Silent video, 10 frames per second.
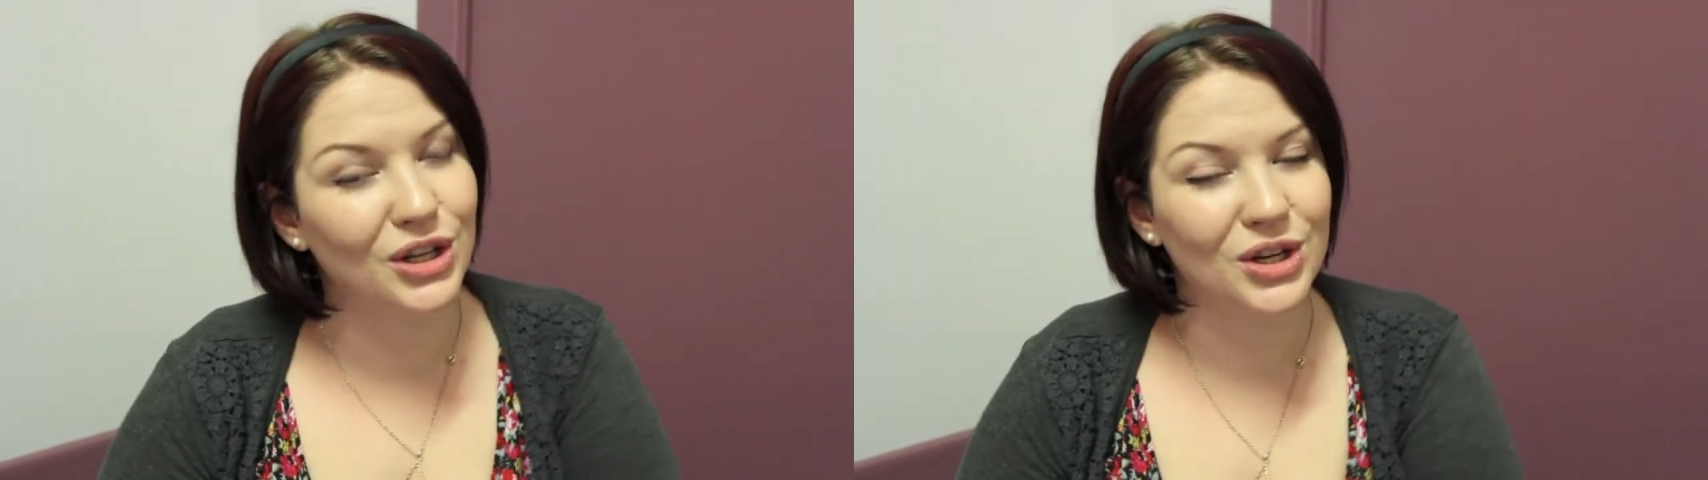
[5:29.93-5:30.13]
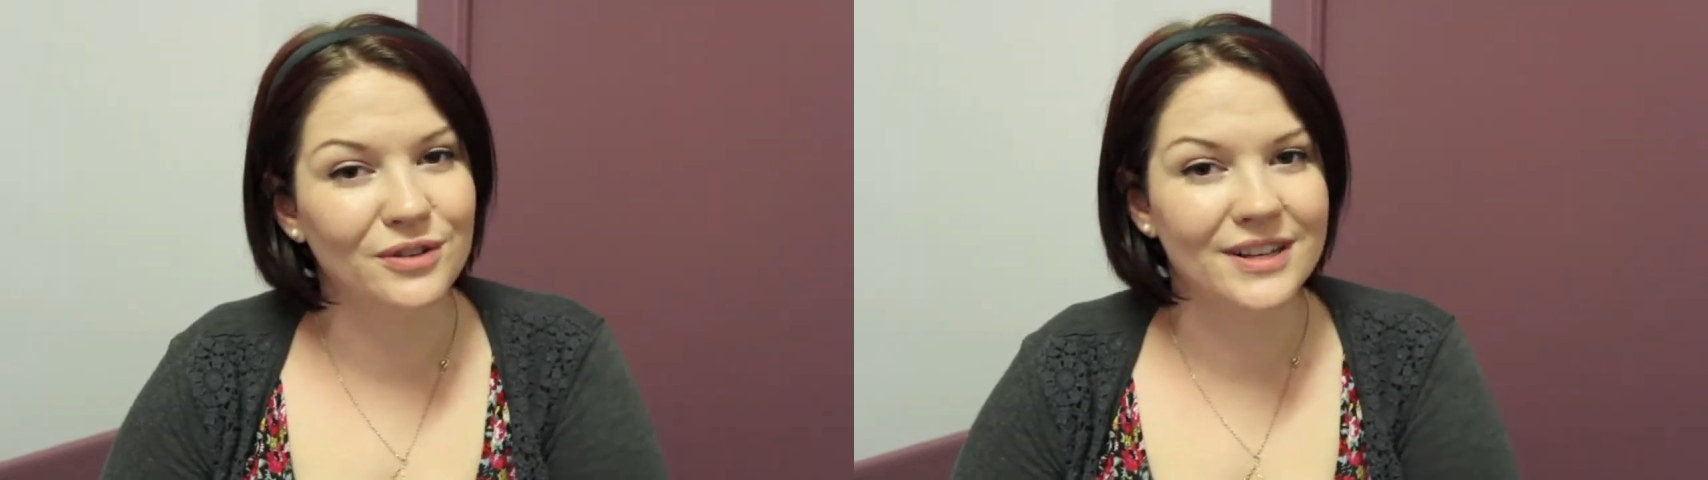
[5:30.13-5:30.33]

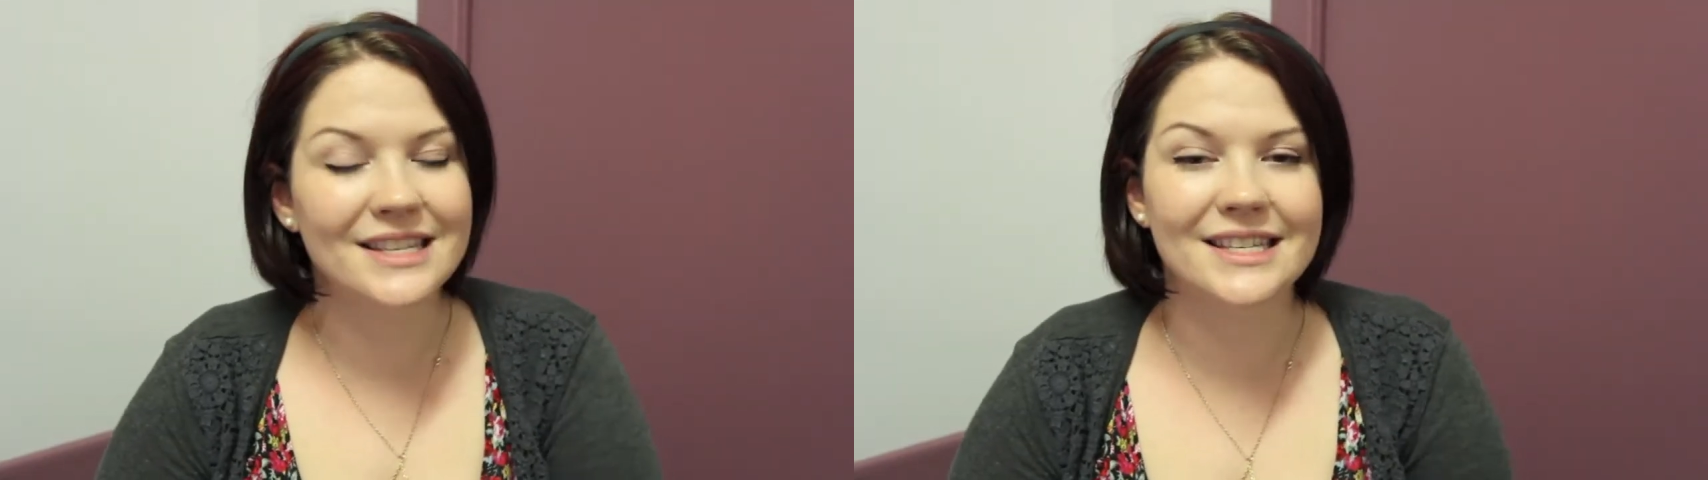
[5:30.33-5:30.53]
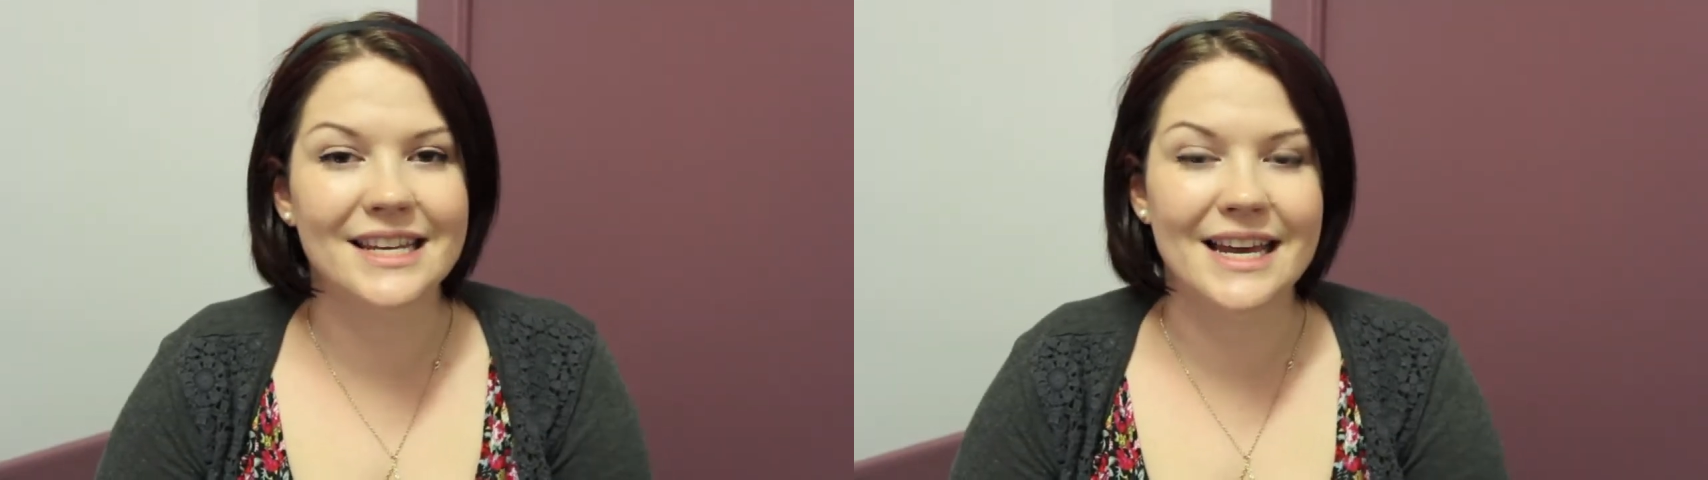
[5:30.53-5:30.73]
lot of
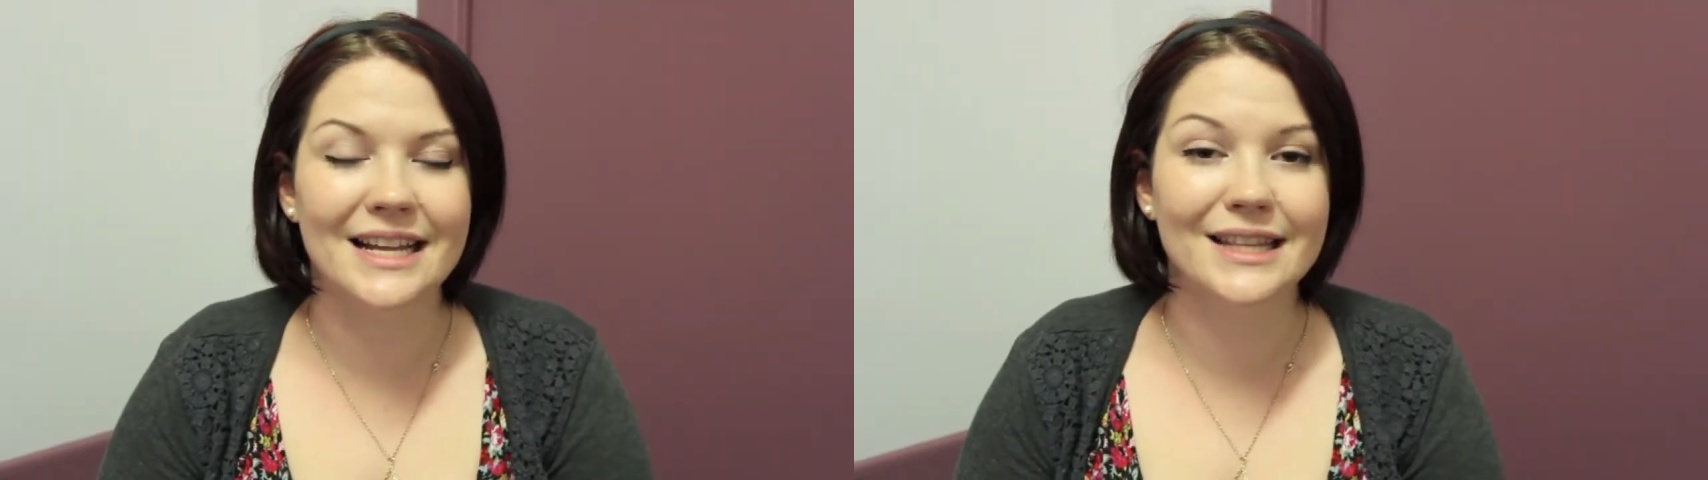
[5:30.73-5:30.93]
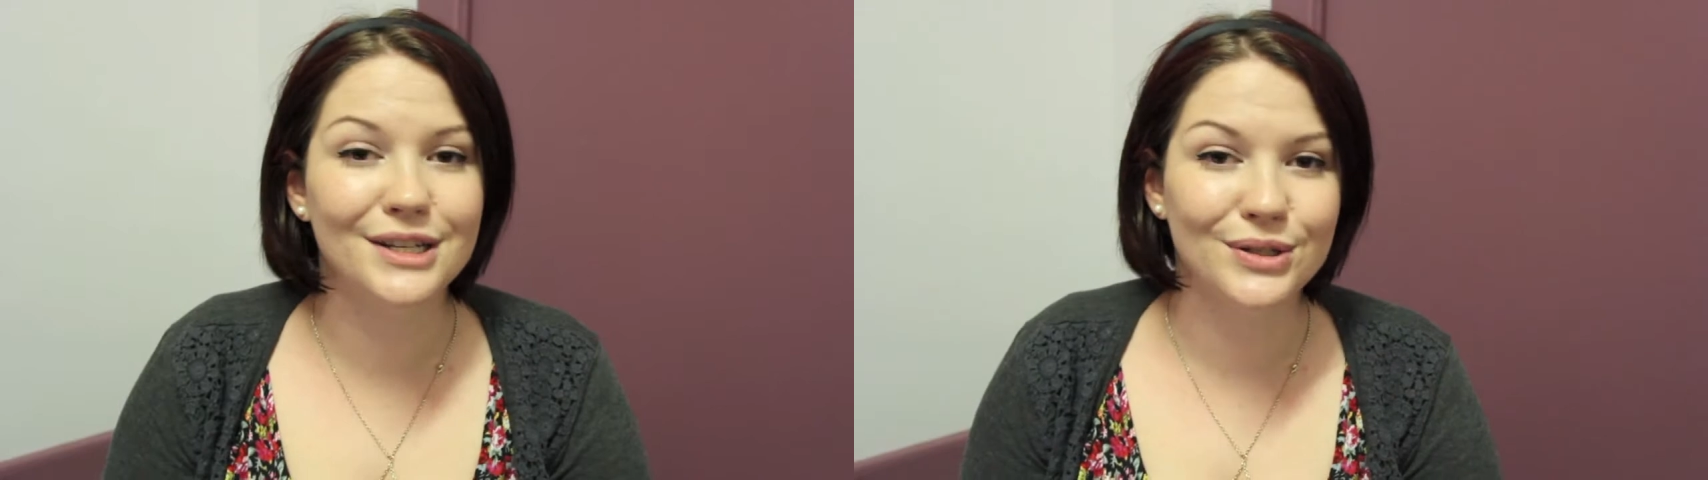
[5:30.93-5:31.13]
us see a
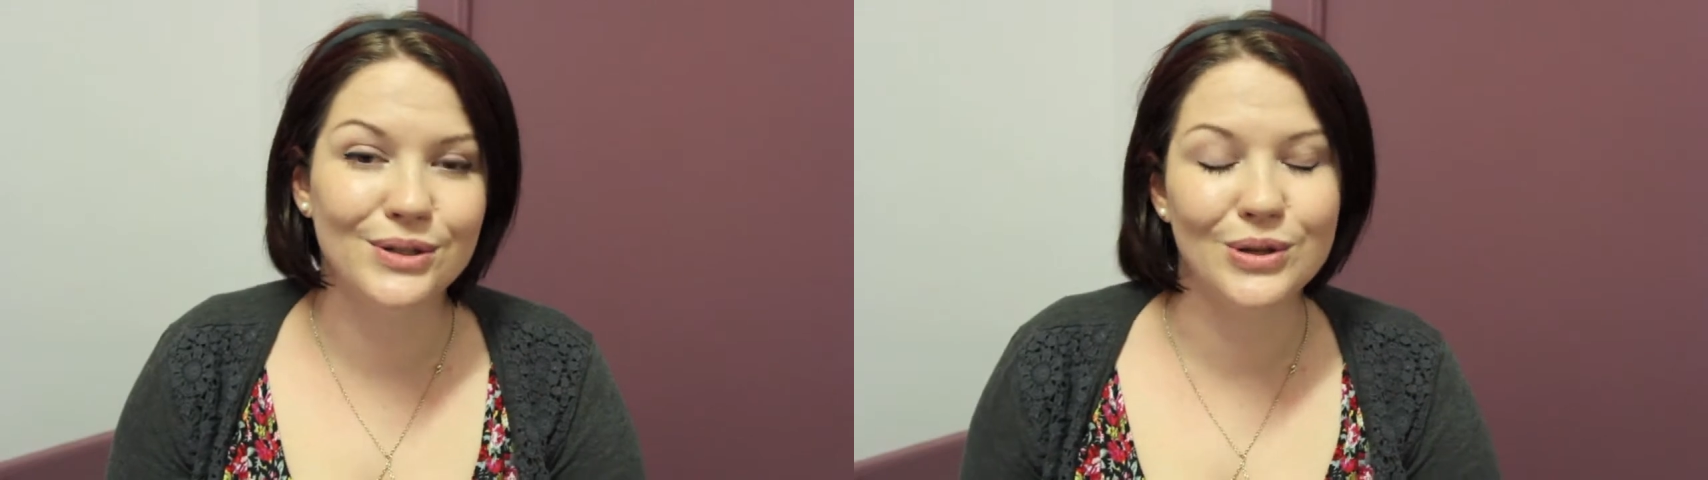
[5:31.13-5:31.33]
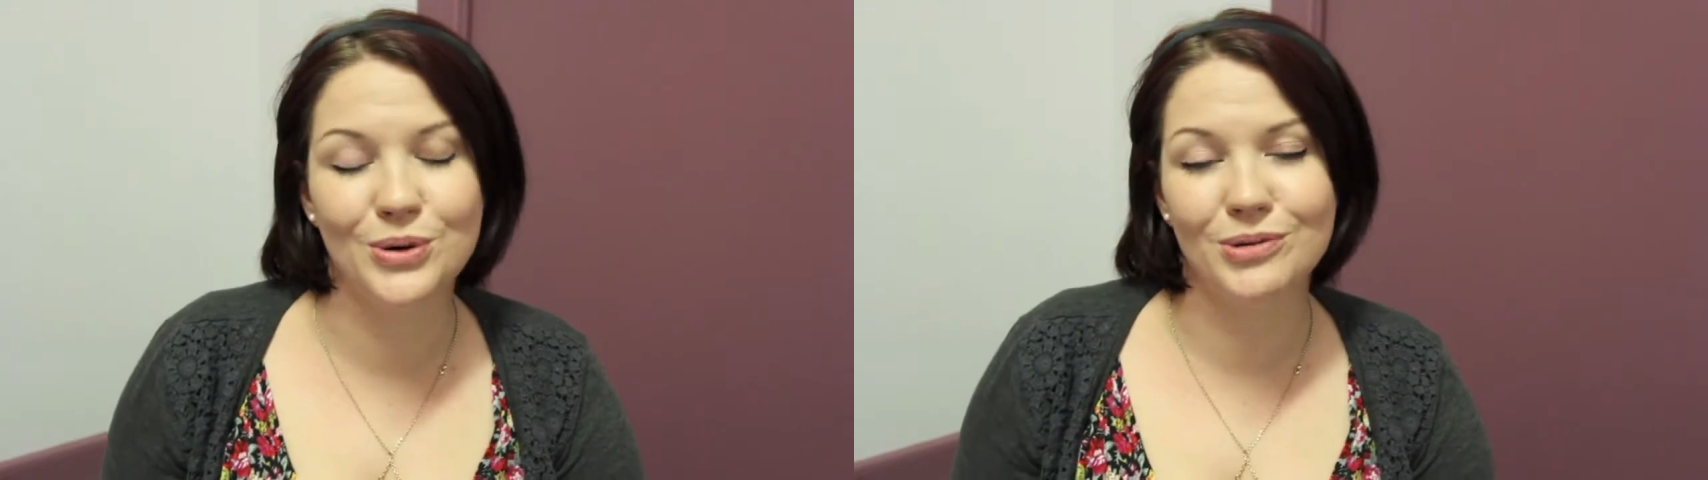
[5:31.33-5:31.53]

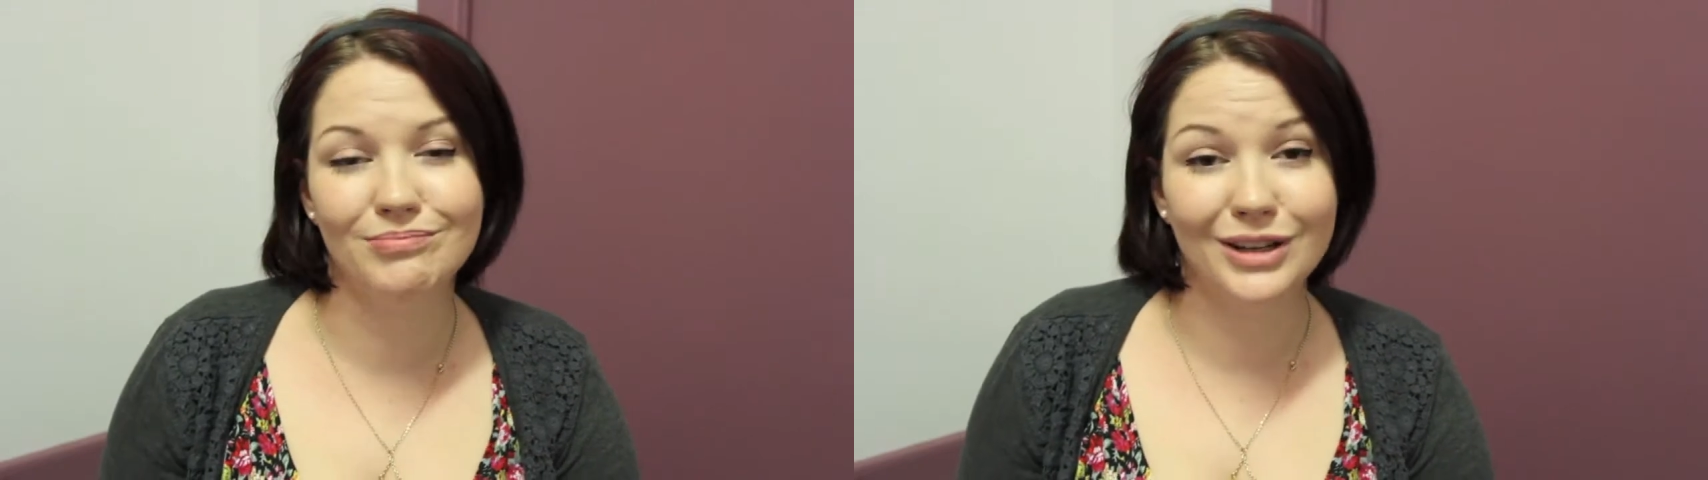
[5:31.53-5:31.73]
little or